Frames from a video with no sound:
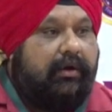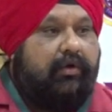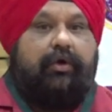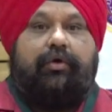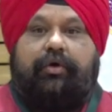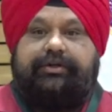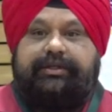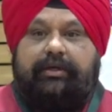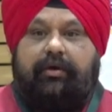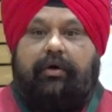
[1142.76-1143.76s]

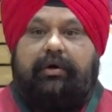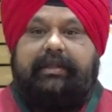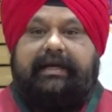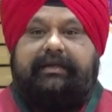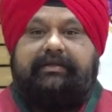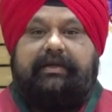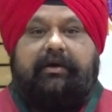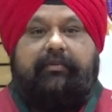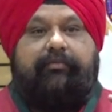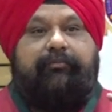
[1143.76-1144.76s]
concoction or that is
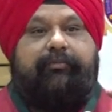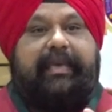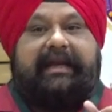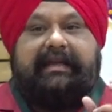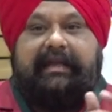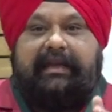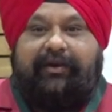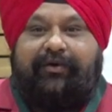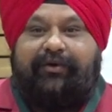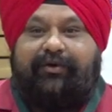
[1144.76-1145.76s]
a
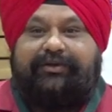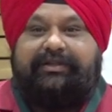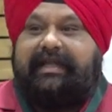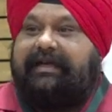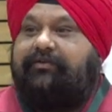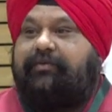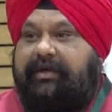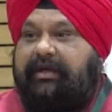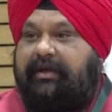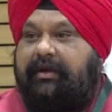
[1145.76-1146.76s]
bacterial concoction that is
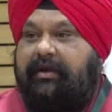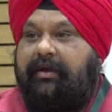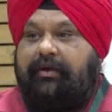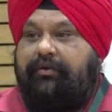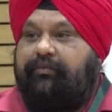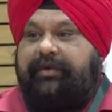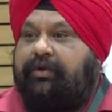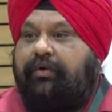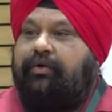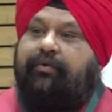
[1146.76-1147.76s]
working. We
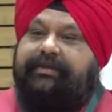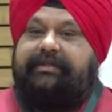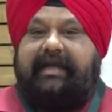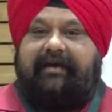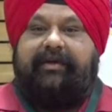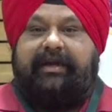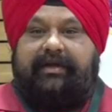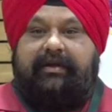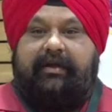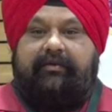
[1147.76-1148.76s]
don't know, we're just having
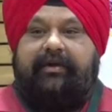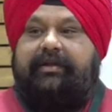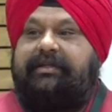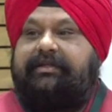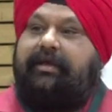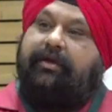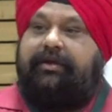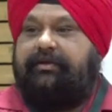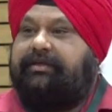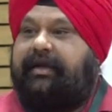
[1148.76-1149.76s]
it. We are just taking
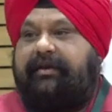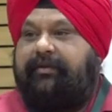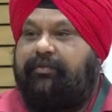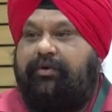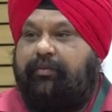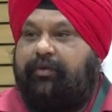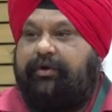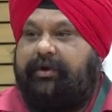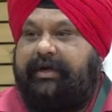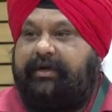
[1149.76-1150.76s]
it and
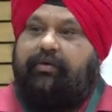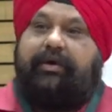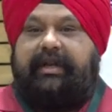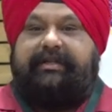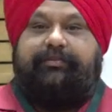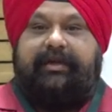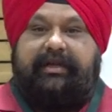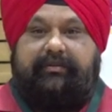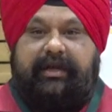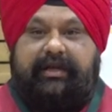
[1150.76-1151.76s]
immunomodulator, okay, let's
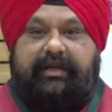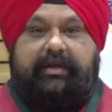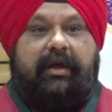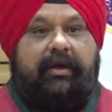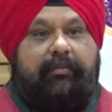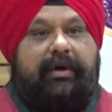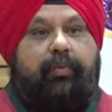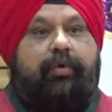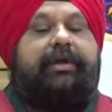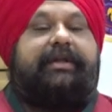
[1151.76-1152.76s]
eat it. But
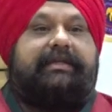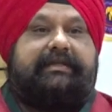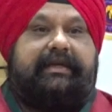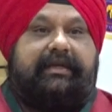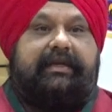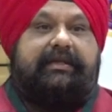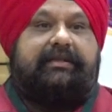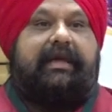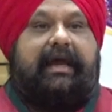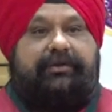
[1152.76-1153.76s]
what is it is
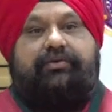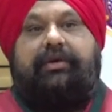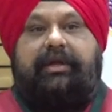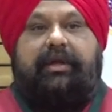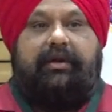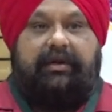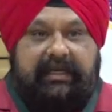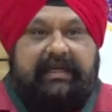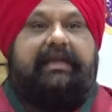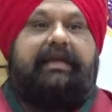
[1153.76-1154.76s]
actually
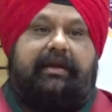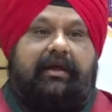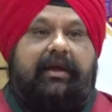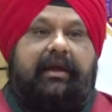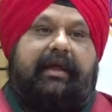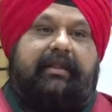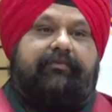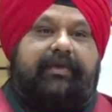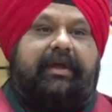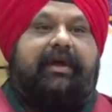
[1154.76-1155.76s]
needed, and
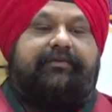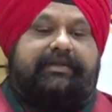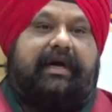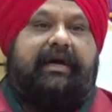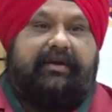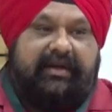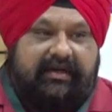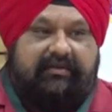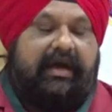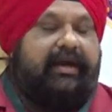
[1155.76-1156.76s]
we have started,
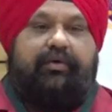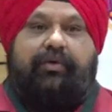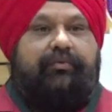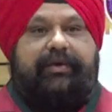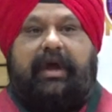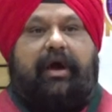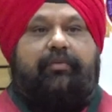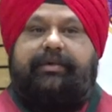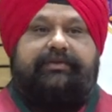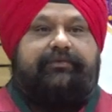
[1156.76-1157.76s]
I don't know
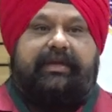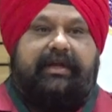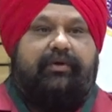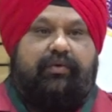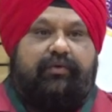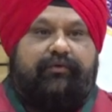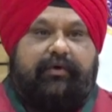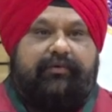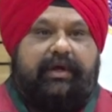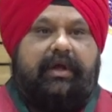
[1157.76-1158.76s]
how much we can go
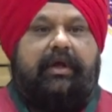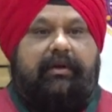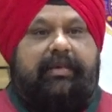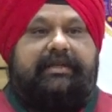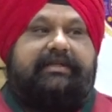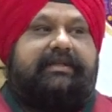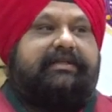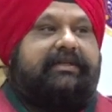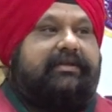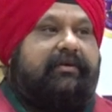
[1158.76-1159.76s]
forward, but this is
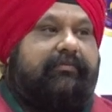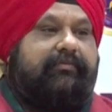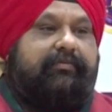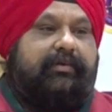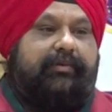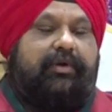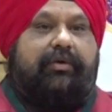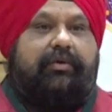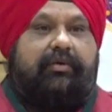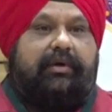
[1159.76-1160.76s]
just a
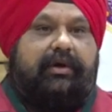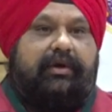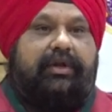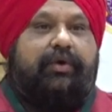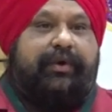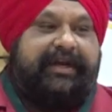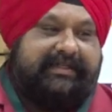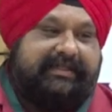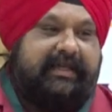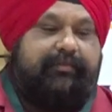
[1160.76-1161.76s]

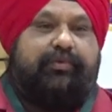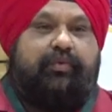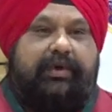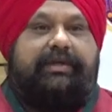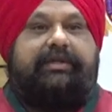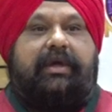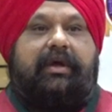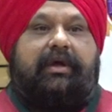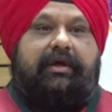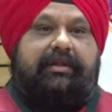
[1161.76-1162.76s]
neonate step towards
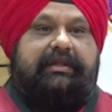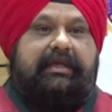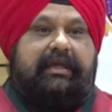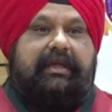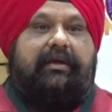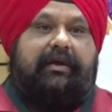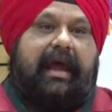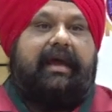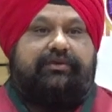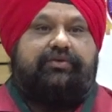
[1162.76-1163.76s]
the
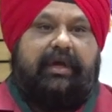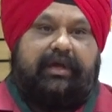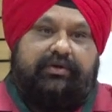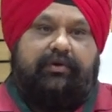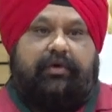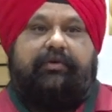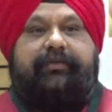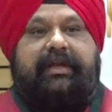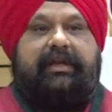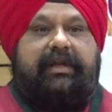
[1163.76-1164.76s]
actually what
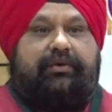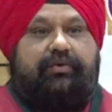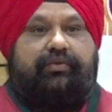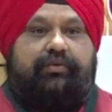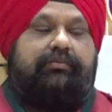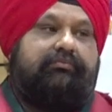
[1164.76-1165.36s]
we need to do.